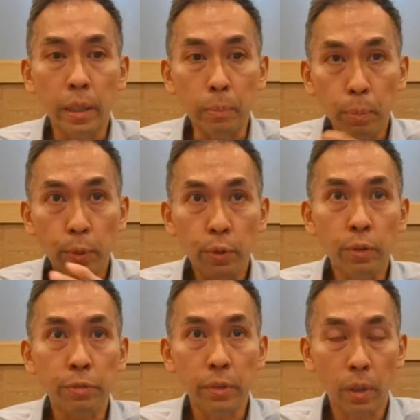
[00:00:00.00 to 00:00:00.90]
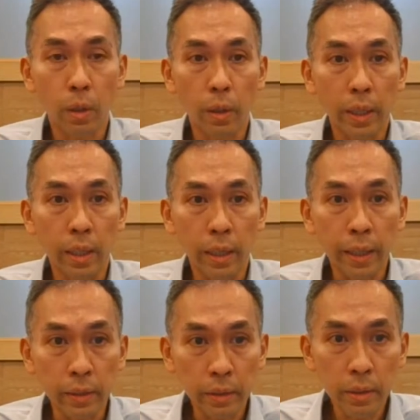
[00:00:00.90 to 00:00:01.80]
improve your uh,
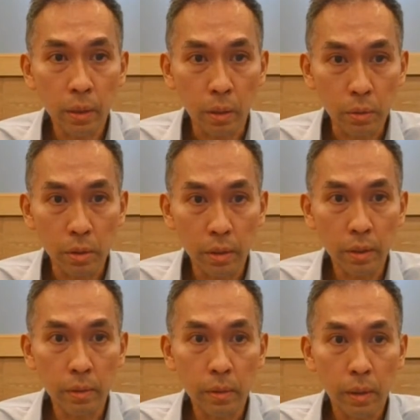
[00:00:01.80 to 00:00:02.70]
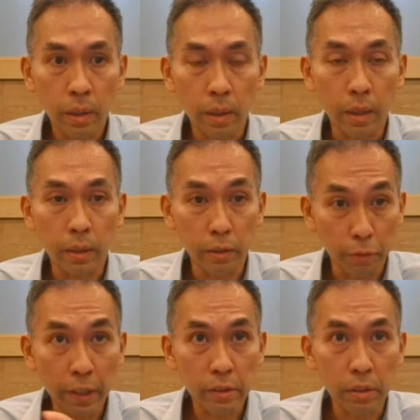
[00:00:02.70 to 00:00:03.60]
antioxidant uh,
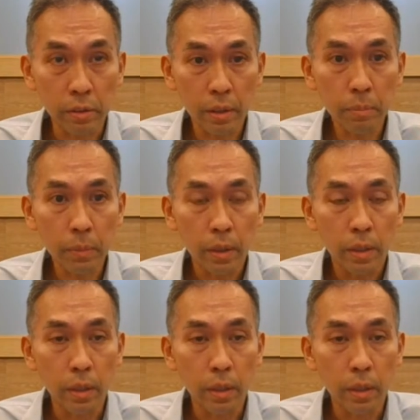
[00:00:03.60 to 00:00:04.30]
defense system.